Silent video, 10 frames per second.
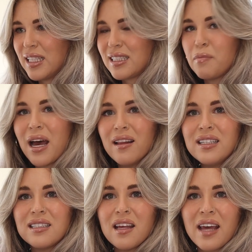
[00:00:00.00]
It's the
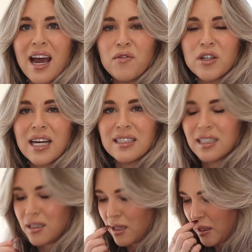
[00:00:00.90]
pellets that they advertise
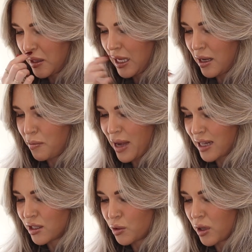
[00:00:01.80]
at the
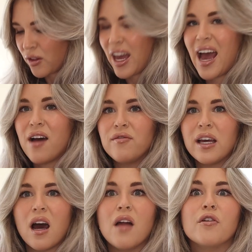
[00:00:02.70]
pet store that have
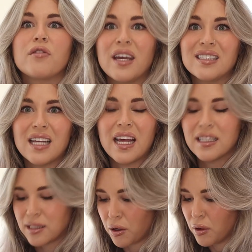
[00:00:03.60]
like other things in it.
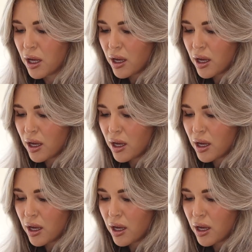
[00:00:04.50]
So